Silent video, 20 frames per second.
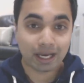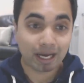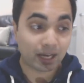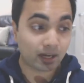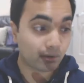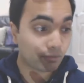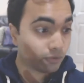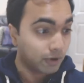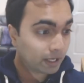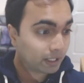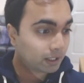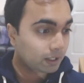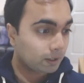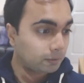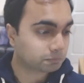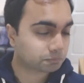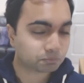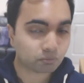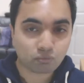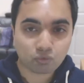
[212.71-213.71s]
And
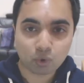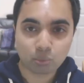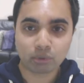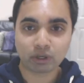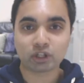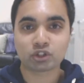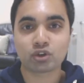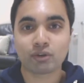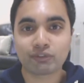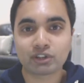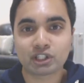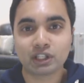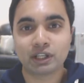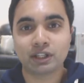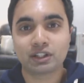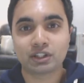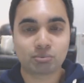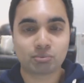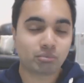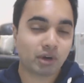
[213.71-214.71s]
Aveda because obviously
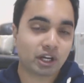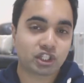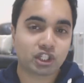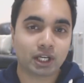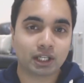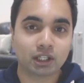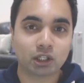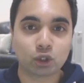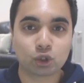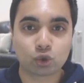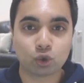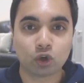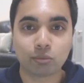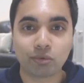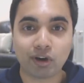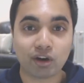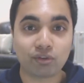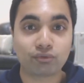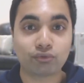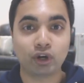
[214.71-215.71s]
this my channel is all
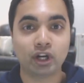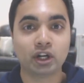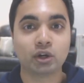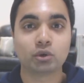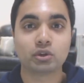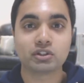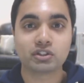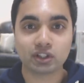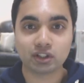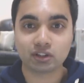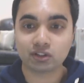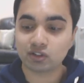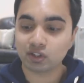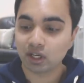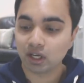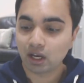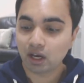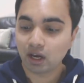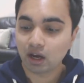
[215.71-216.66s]
about fragrances.